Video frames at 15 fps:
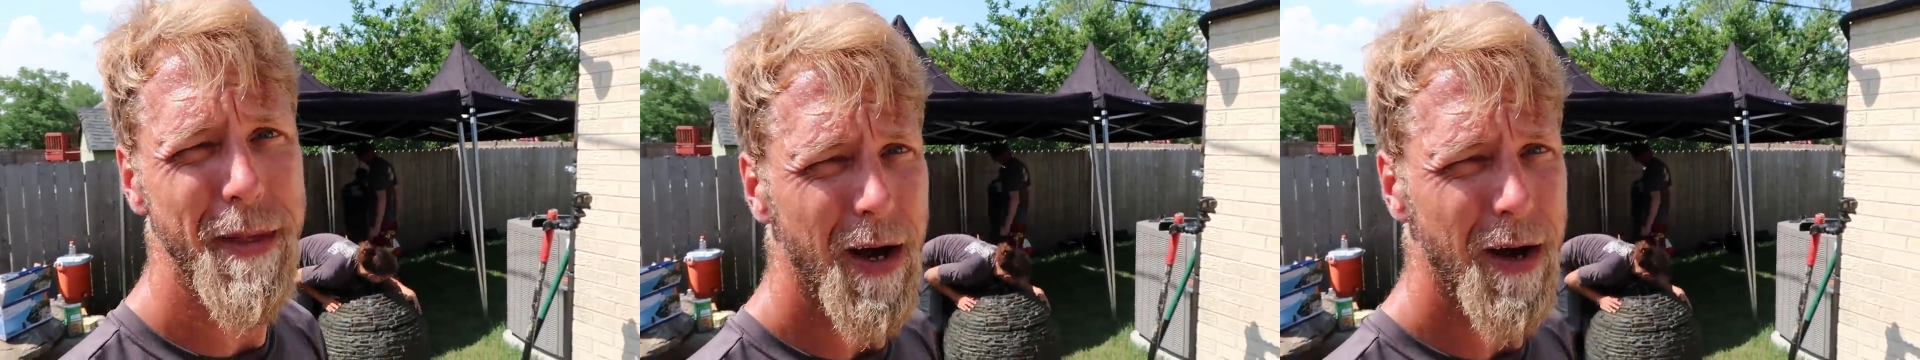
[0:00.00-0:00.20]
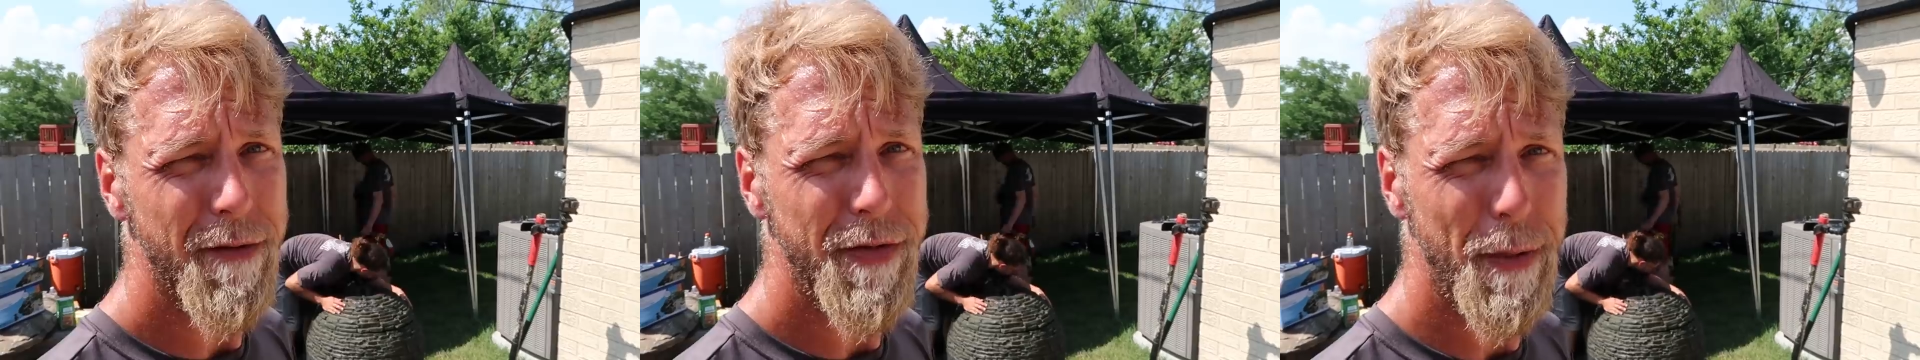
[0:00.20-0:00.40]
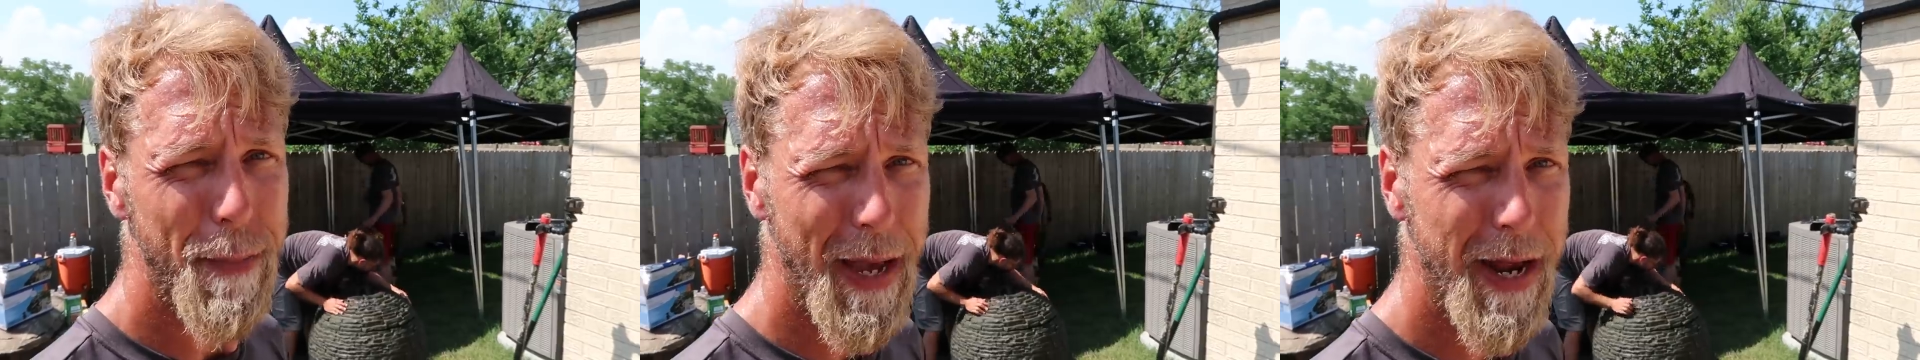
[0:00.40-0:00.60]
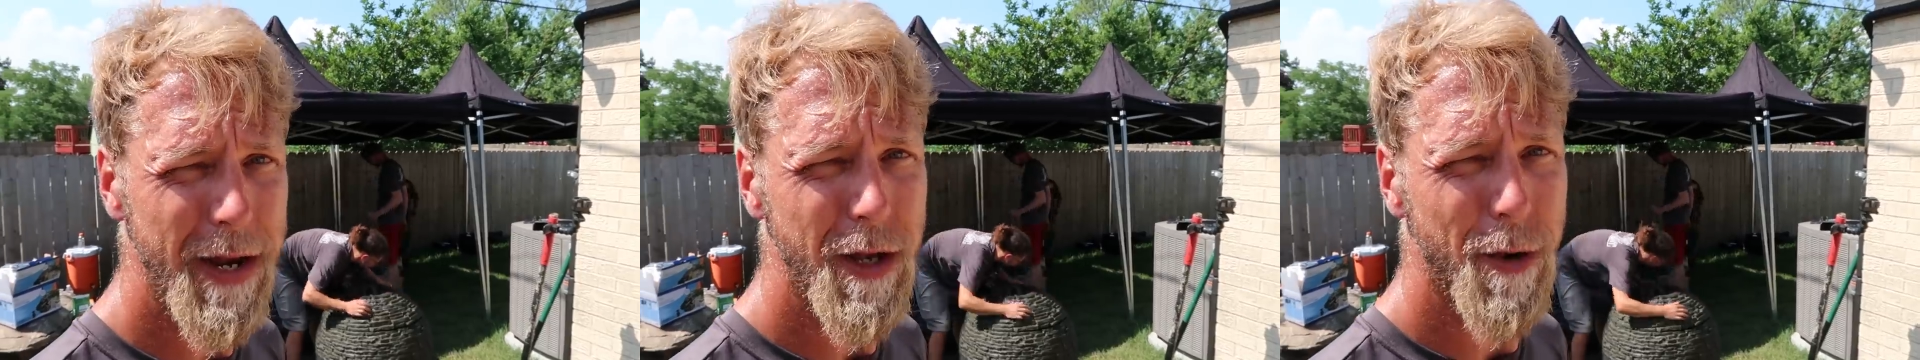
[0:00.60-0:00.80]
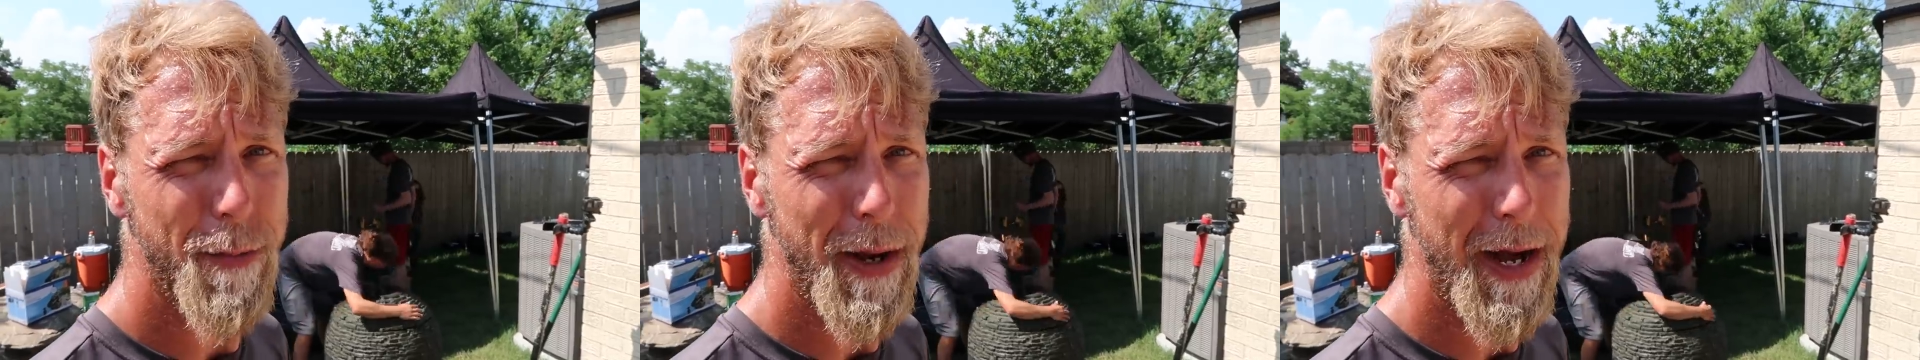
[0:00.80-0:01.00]
of the
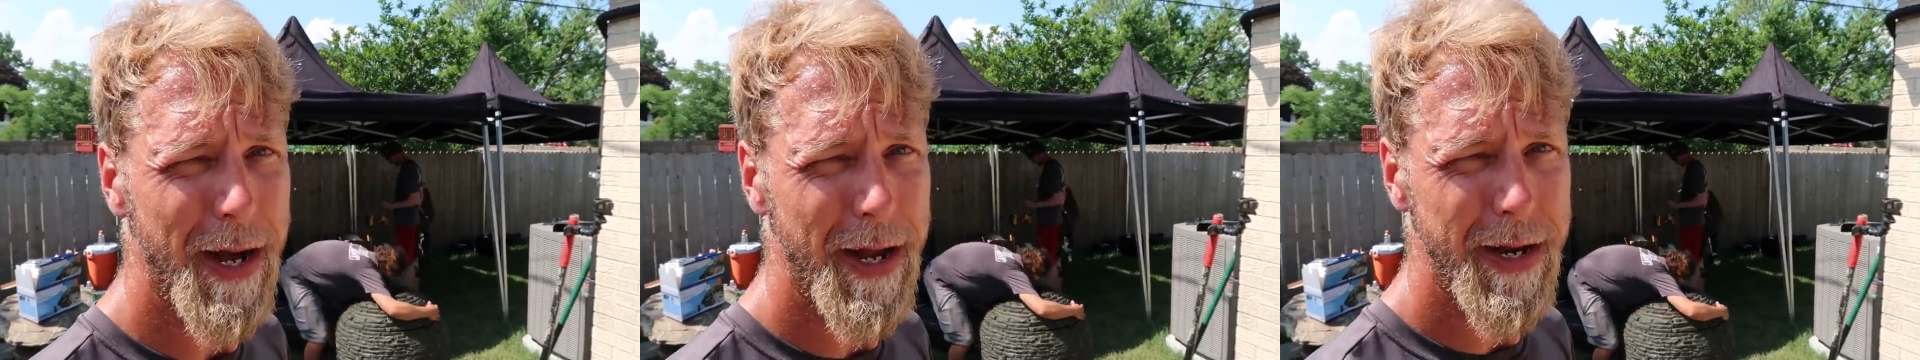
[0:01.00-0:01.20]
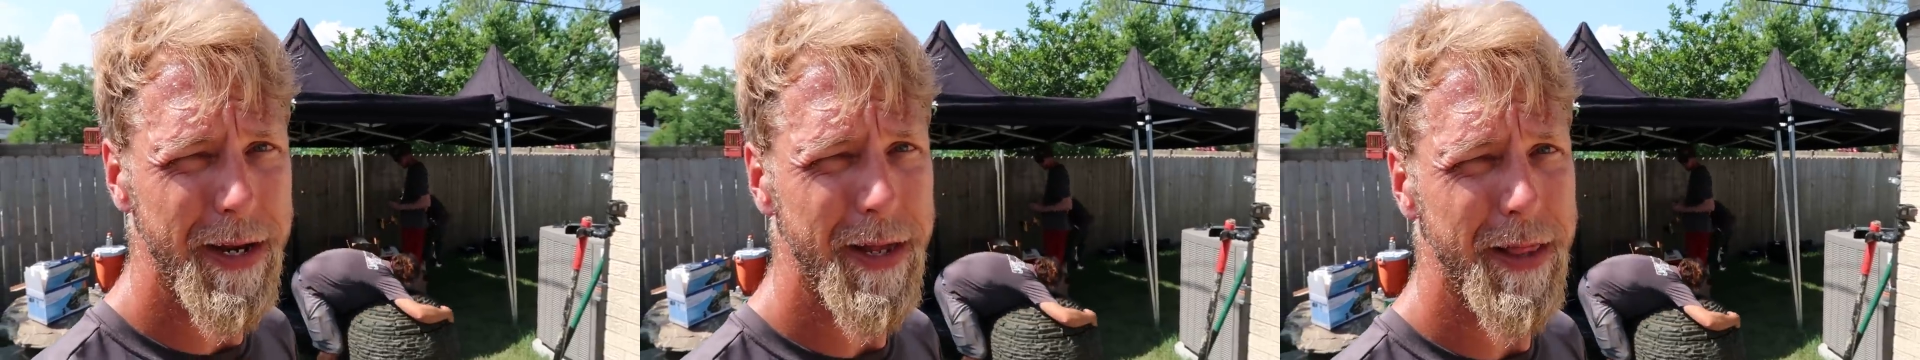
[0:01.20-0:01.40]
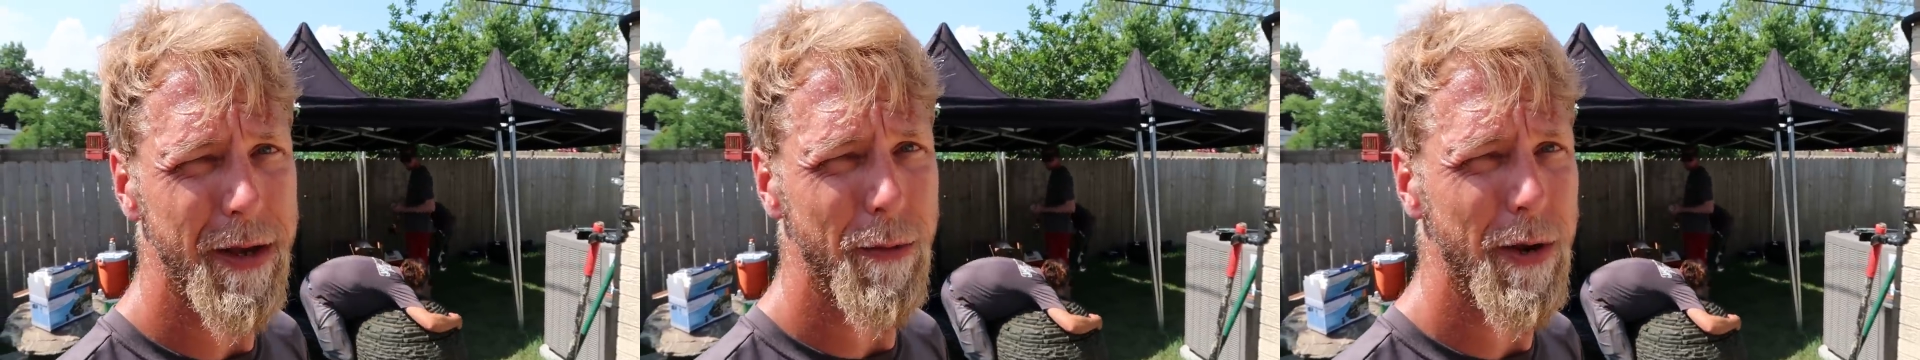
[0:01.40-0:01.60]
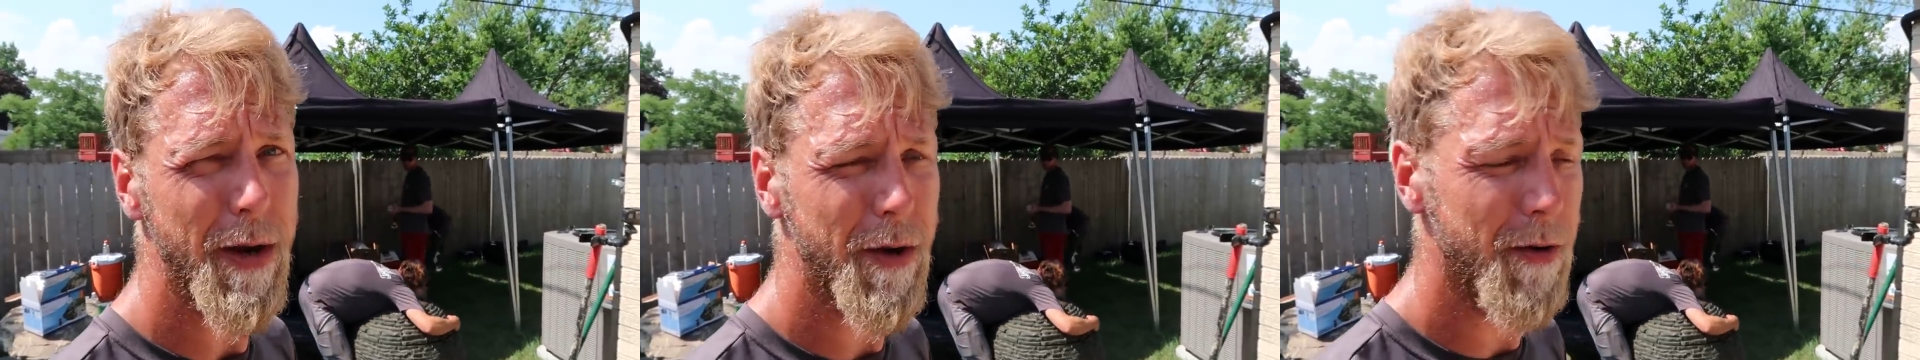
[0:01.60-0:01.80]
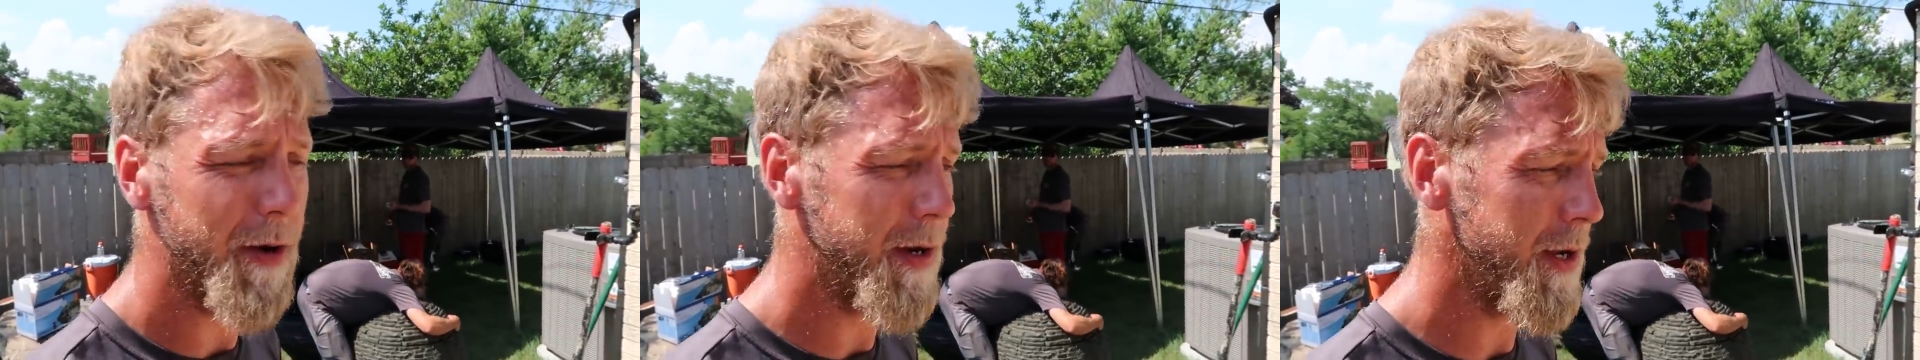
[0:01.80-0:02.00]
patio pond that we are
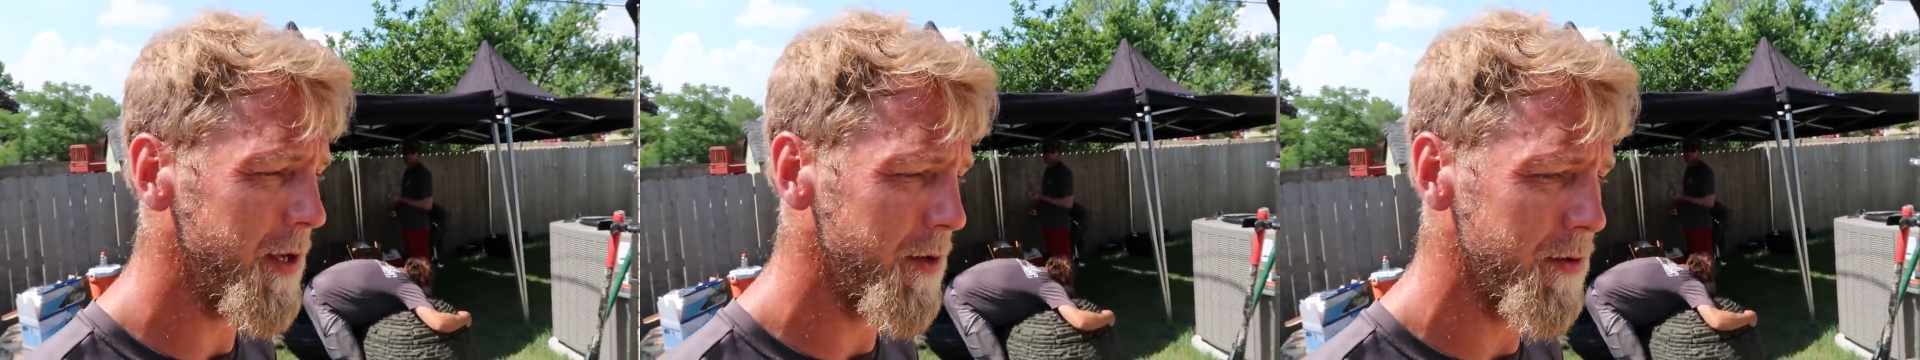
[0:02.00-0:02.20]
going to